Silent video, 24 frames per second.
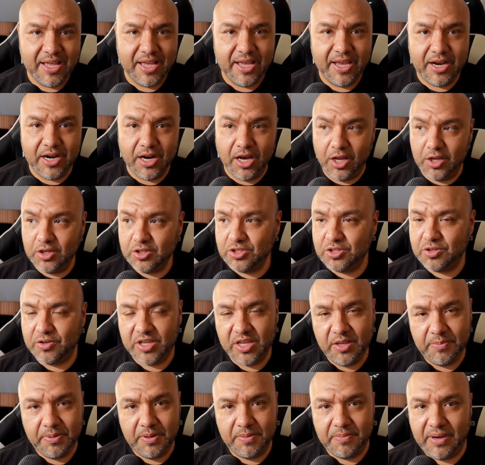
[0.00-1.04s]
And also
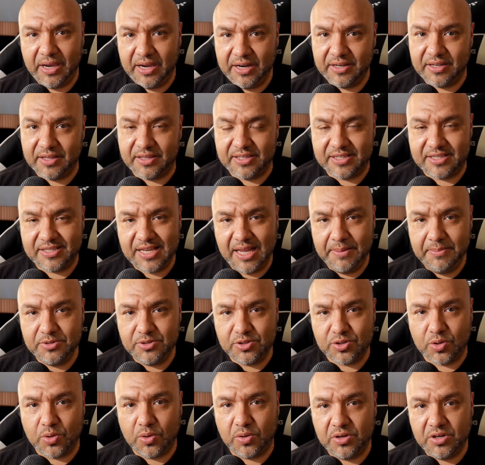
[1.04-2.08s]
keep in mind that the
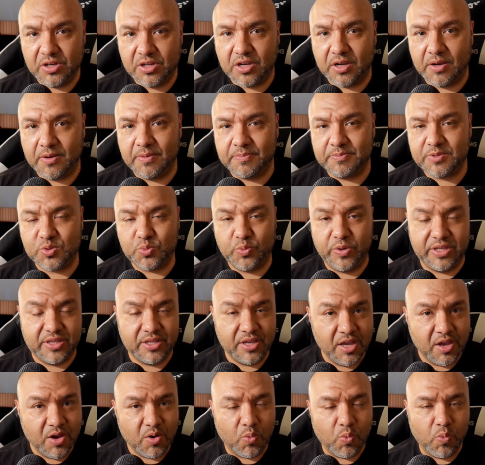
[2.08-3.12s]
Samsung only comes with
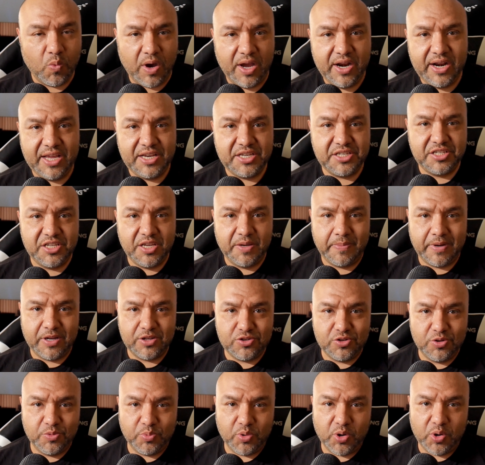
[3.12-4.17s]
one HDMI
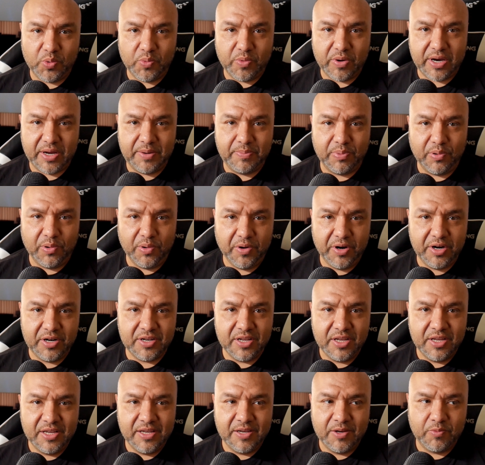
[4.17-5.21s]
2.1 port,
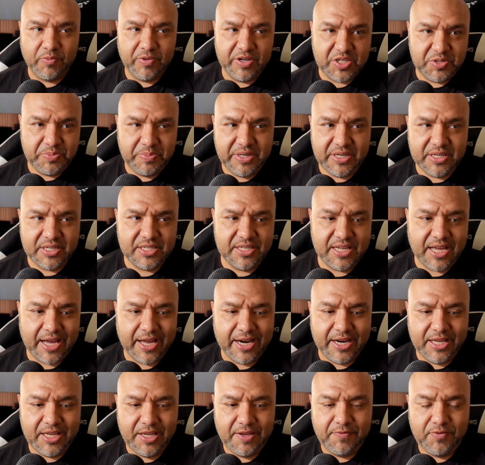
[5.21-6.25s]
which means
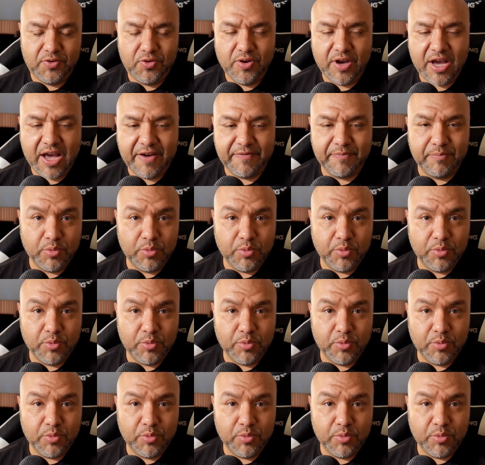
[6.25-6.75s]
that if you have